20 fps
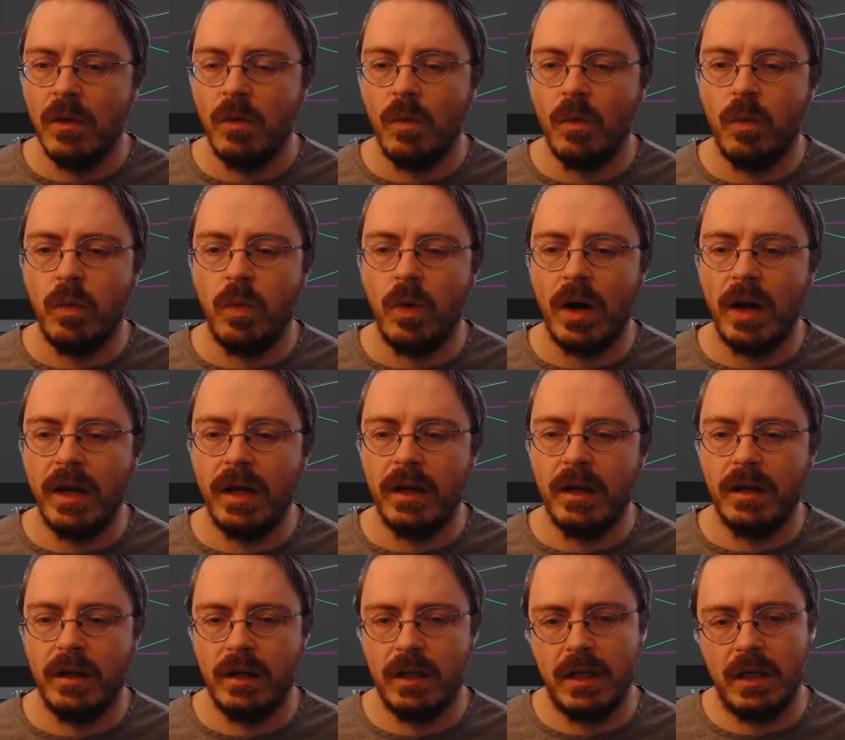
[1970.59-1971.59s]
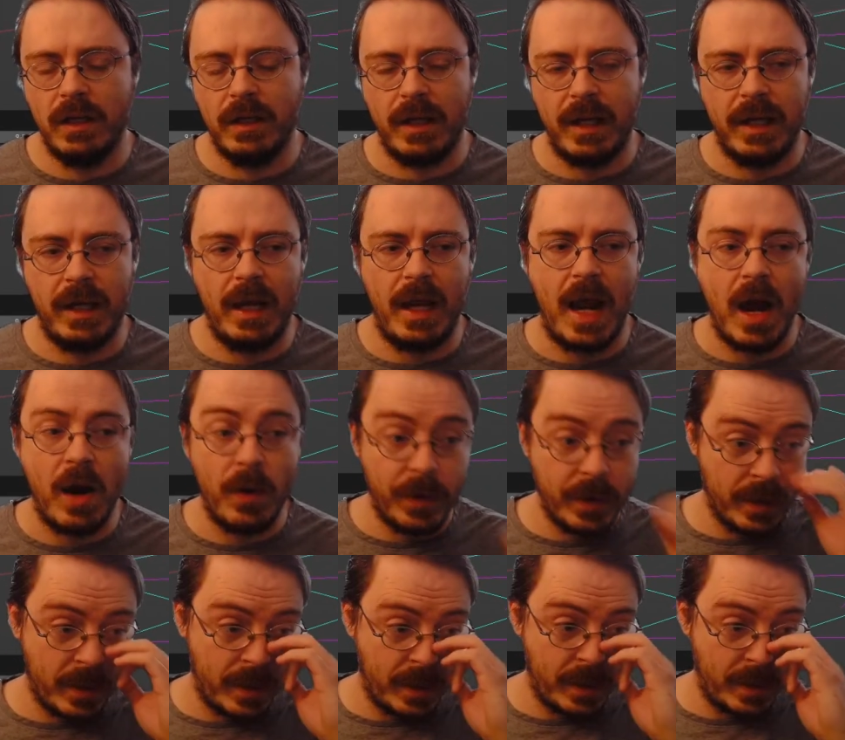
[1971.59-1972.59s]
What, like, how
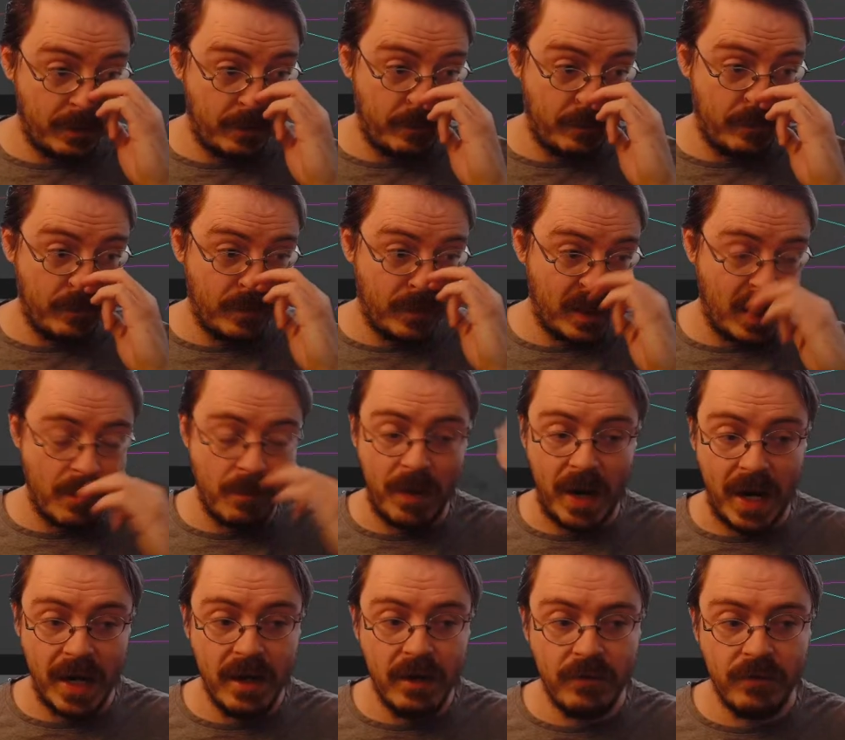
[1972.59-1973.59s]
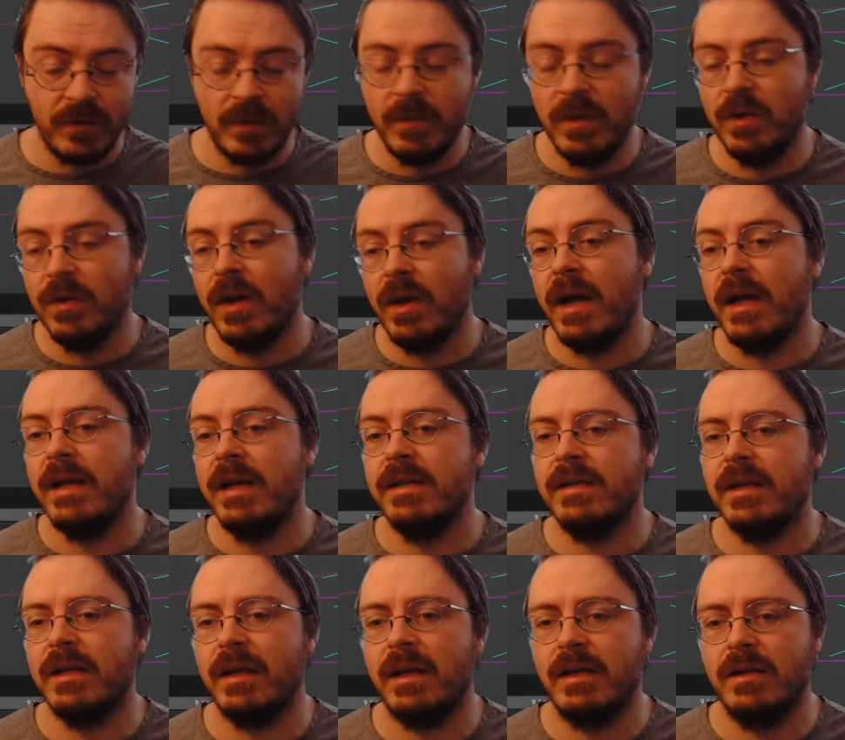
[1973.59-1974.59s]
can I buy it from you
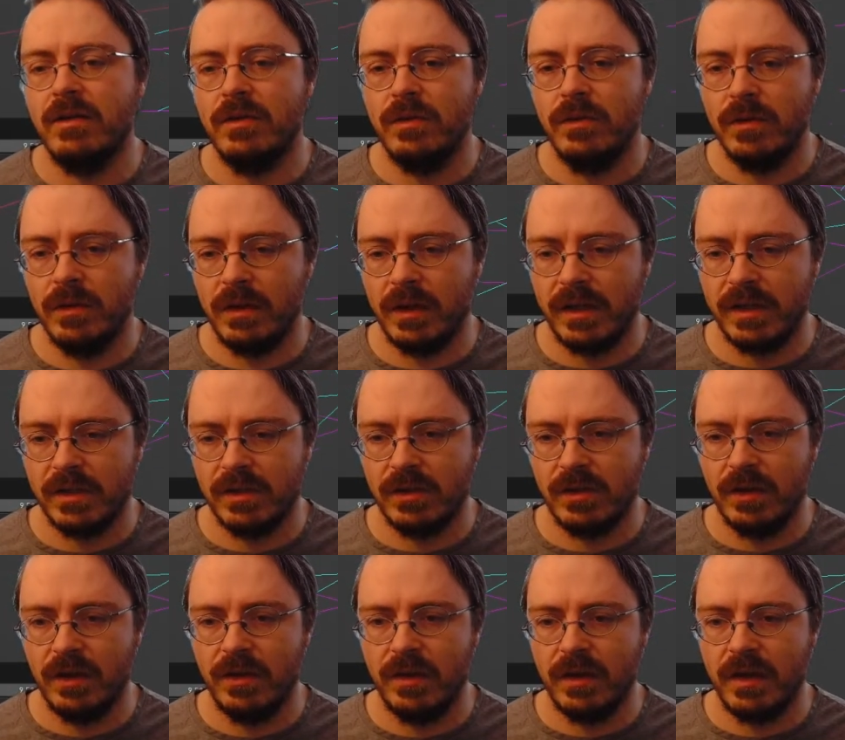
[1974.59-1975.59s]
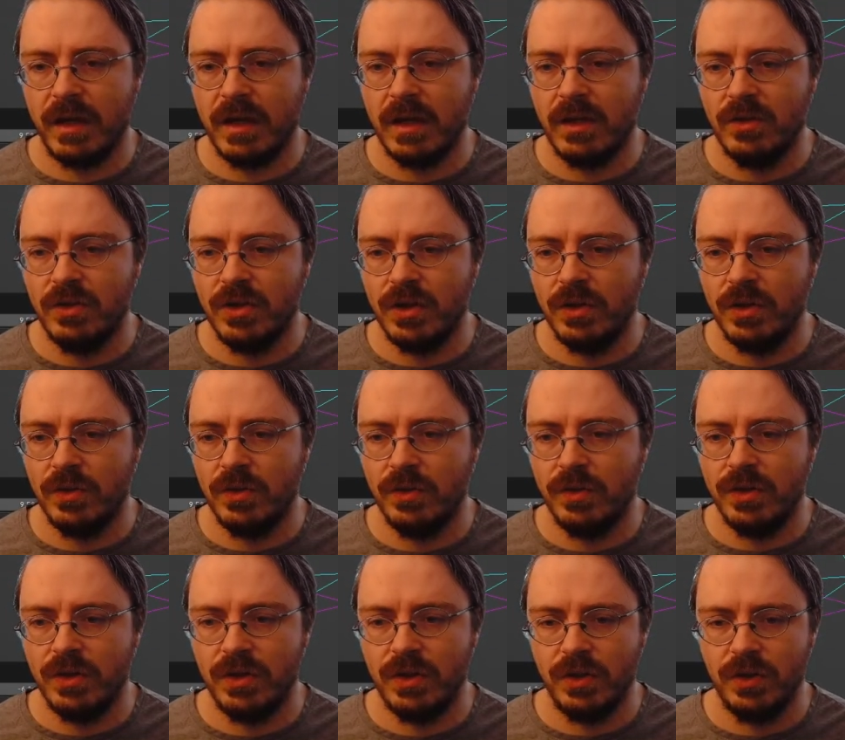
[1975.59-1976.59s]
guys? Can I do, like, is there anything I can do
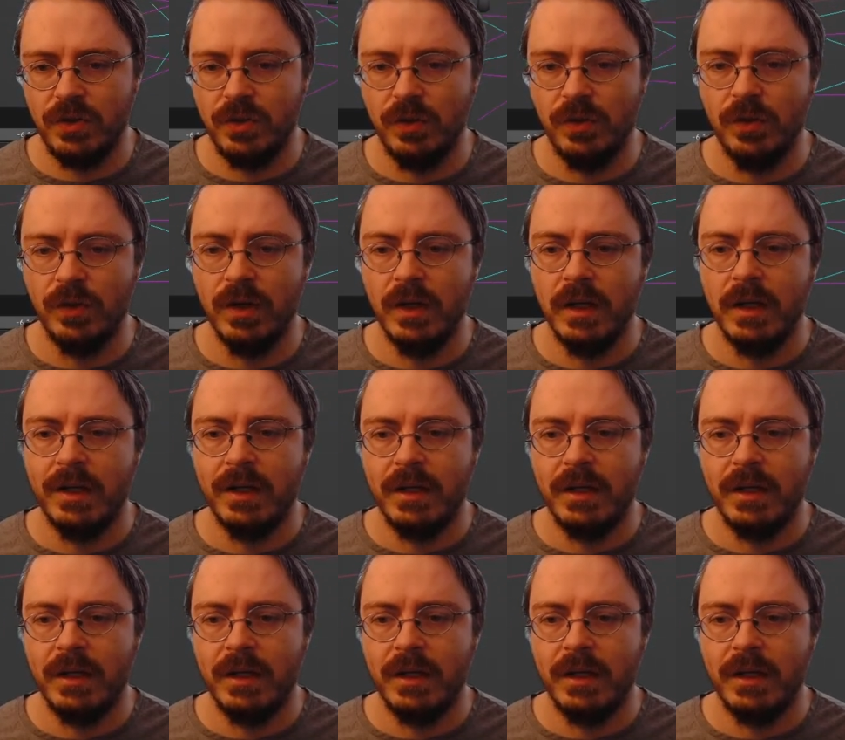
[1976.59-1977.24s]
to